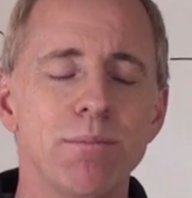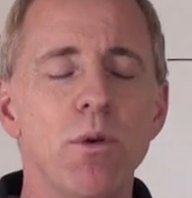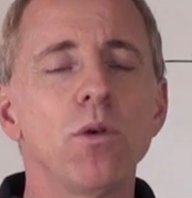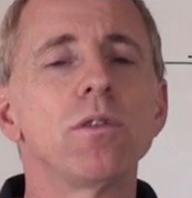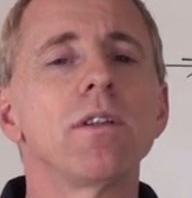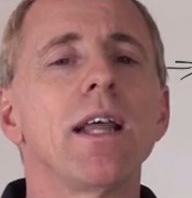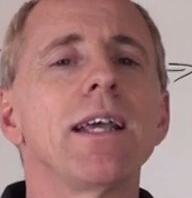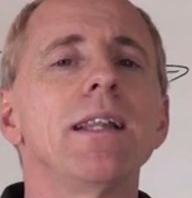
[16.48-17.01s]

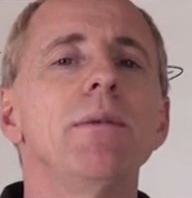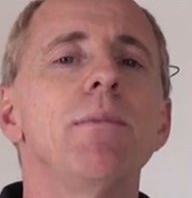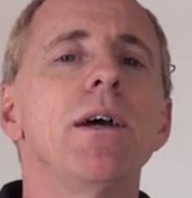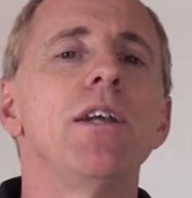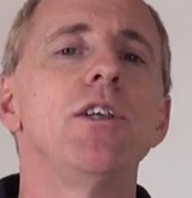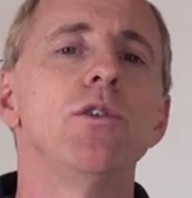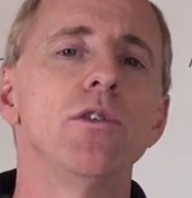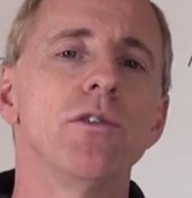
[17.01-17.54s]
most likely by
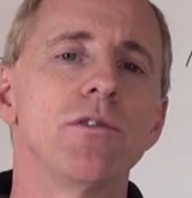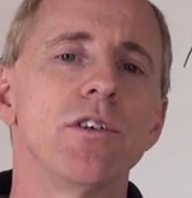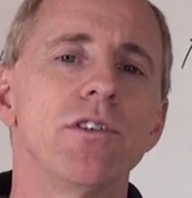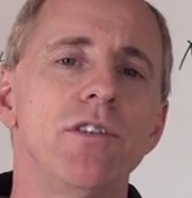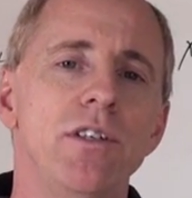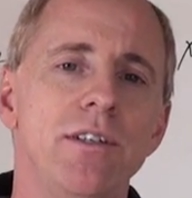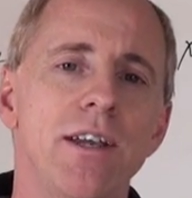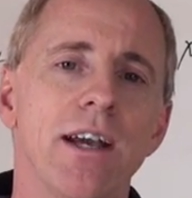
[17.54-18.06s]
a
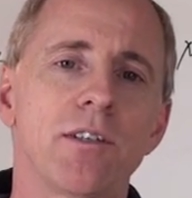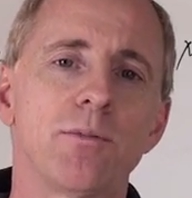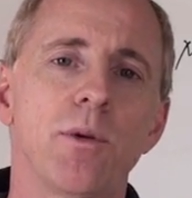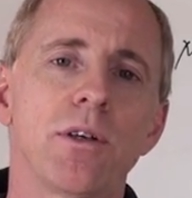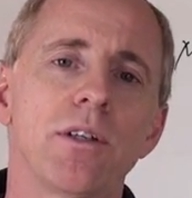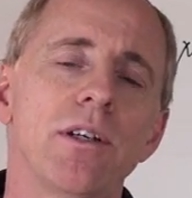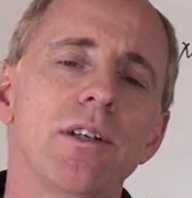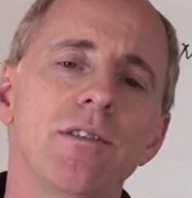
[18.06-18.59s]
university
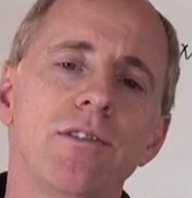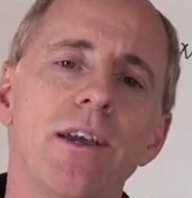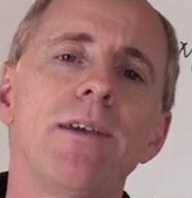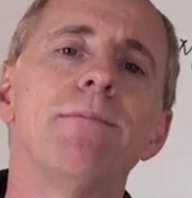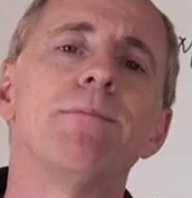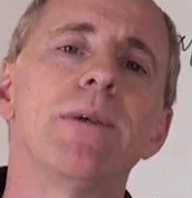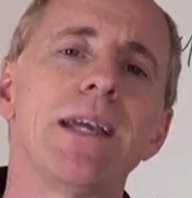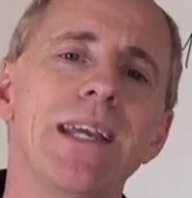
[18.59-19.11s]
textbook. They're going to
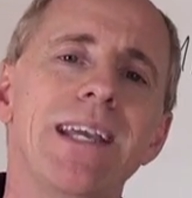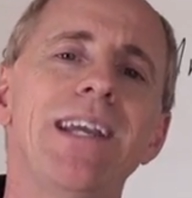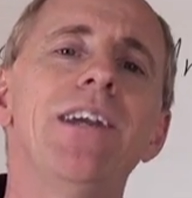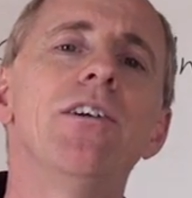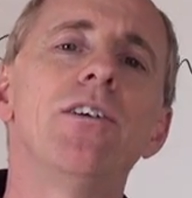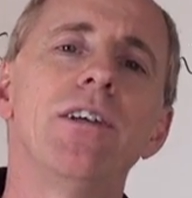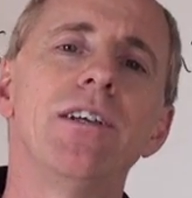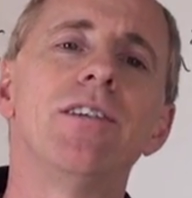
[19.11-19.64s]
say,
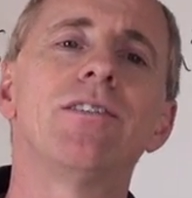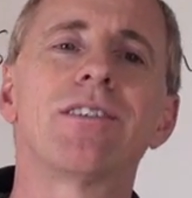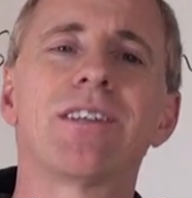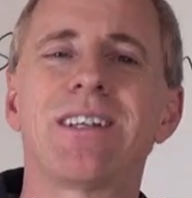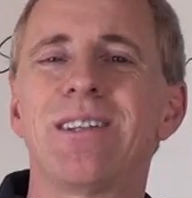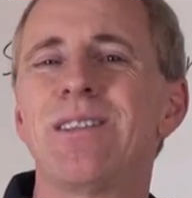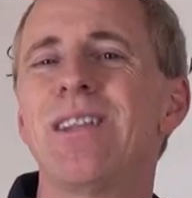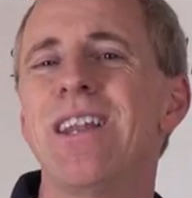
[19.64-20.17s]
here
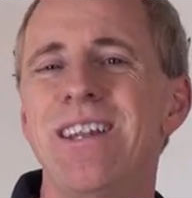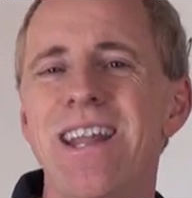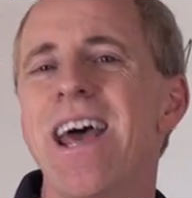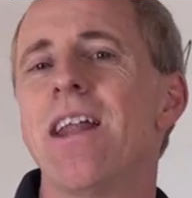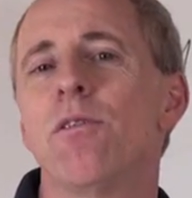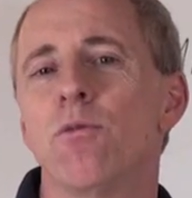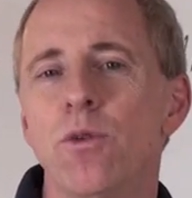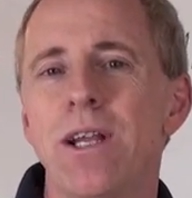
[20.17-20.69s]
is the
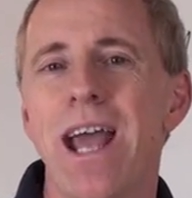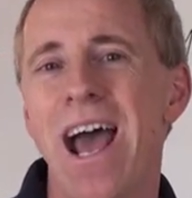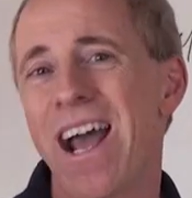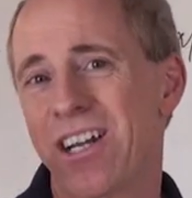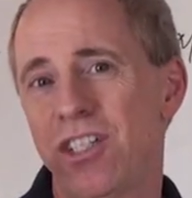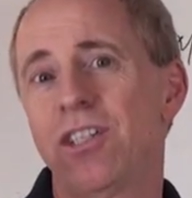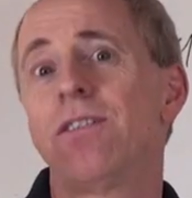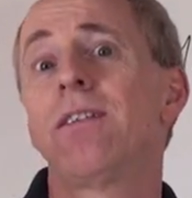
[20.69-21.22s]
net
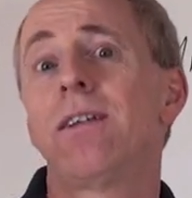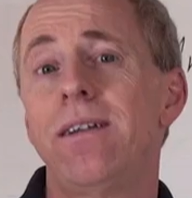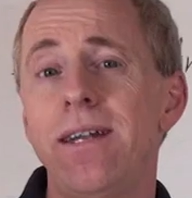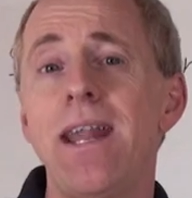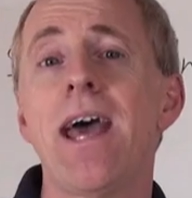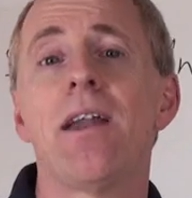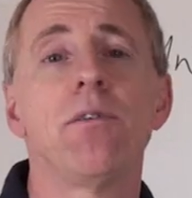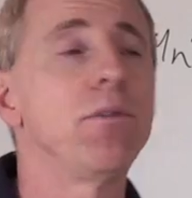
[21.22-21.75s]
reaction, the
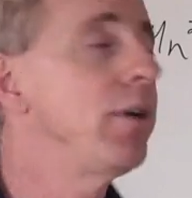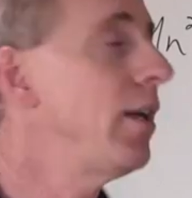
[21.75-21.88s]
net